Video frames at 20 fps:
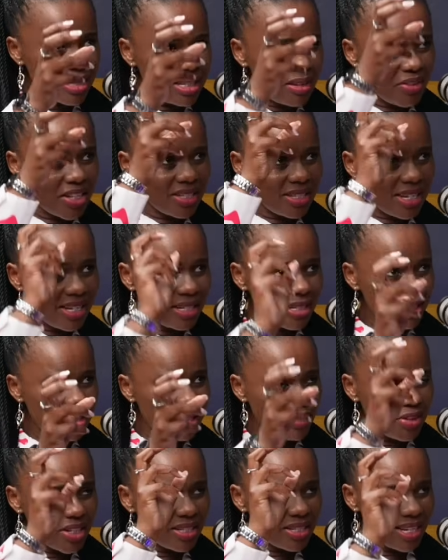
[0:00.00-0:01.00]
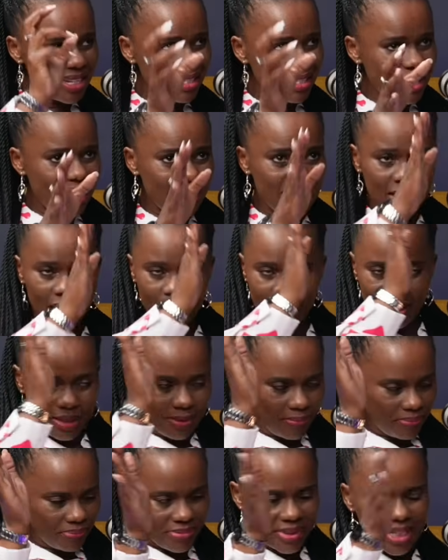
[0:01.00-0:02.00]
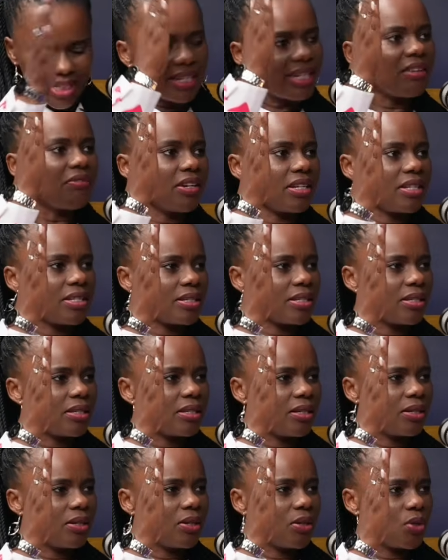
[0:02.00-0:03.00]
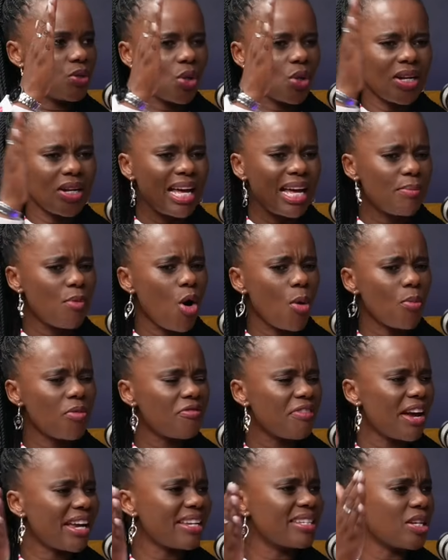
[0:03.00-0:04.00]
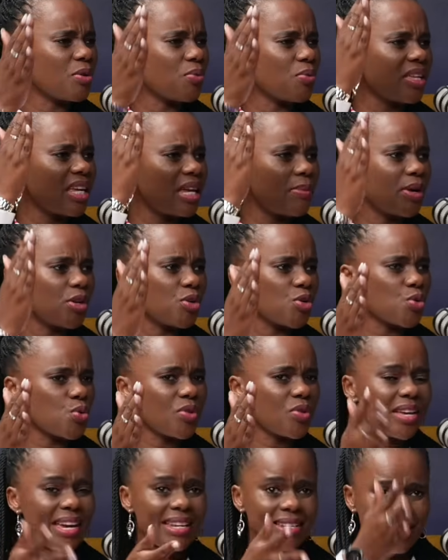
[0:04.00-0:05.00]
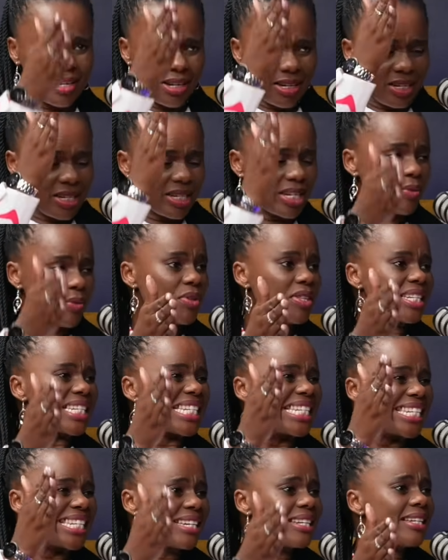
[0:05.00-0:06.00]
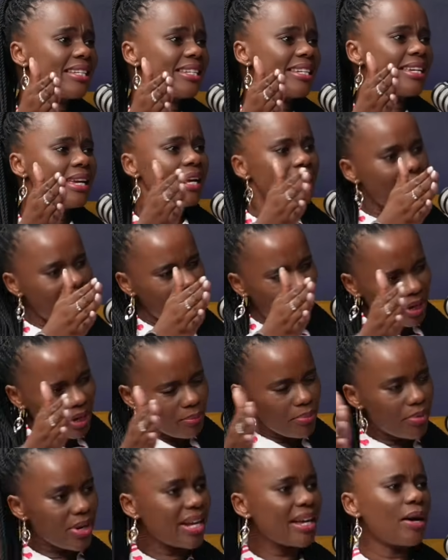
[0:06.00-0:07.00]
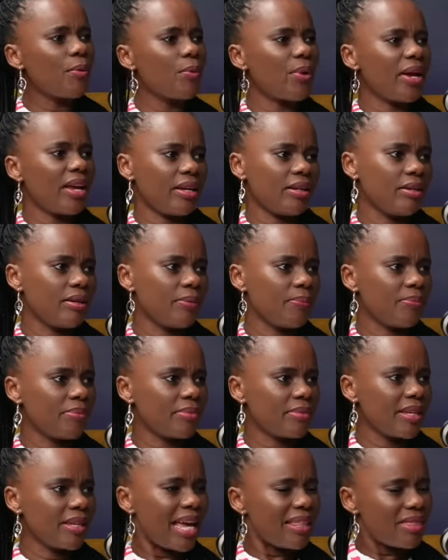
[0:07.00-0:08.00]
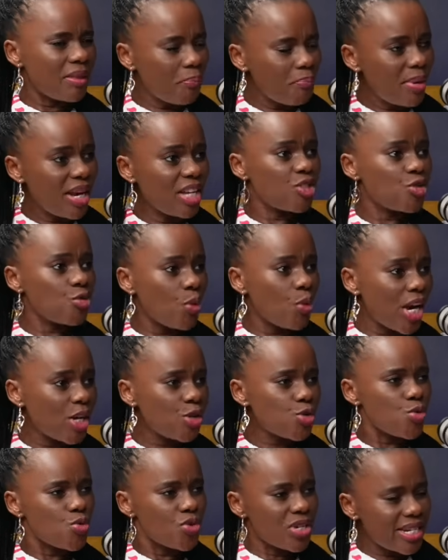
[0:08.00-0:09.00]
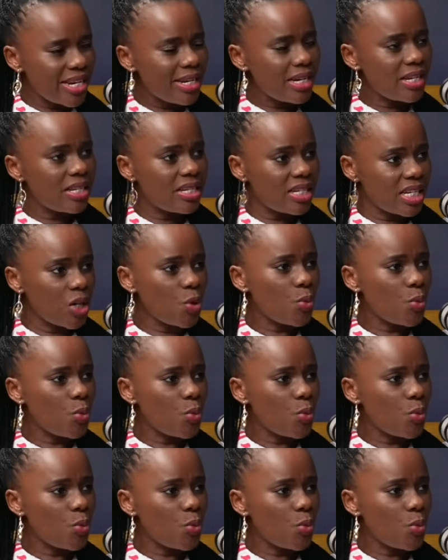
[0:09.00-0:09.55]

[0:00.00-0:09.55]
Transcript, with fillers: if he says this, if he says that, leave it. Yeah. Don't come home fighting with him and do that. Deal with it legally and break away. Mm. And the best way to really deal